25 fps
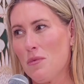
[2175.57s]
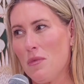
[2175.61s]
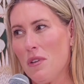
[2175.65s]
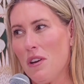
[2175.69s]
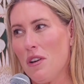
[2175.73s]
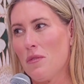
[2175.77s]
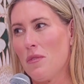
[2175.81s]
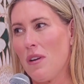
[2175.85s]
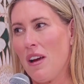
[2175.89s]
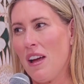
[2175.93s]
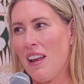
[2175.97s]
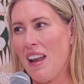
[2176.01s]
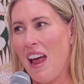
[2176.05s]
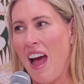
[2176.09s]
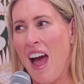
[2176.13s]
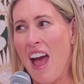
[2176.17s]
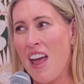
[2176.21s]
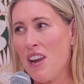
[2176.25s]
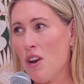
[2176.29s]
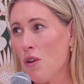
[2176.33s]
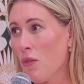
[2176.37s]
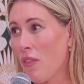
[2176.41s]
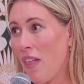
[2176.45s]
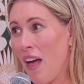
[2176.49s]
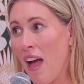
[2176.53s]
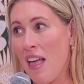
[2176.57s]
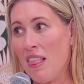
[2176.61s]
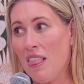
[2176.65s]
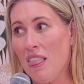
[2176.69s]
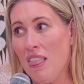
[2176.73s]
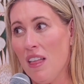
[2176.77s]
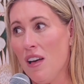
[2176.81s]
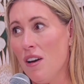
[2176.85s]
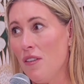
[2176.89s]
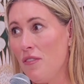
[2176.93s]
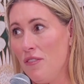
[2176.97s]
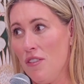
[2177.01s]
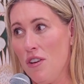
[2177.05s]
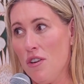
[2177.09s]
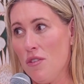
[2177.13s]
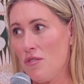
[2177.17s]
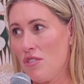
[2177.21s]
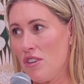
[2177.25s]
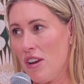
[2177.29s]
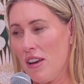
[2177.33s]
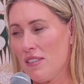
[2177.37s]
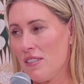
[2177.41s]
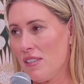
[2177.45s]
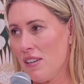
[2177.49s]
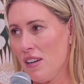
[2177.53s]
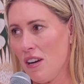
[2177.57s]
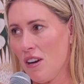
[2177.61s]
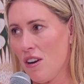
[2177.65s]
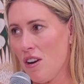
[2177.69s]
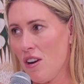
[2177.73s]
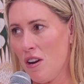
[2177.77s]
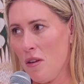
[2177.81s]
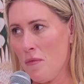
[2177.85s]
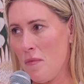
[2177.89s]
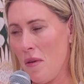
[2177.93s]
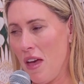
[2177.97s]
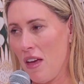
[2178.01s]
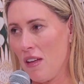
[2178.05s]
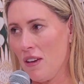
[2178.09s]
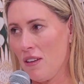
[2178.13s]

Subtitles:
weird, right? I love no chest hair on a man.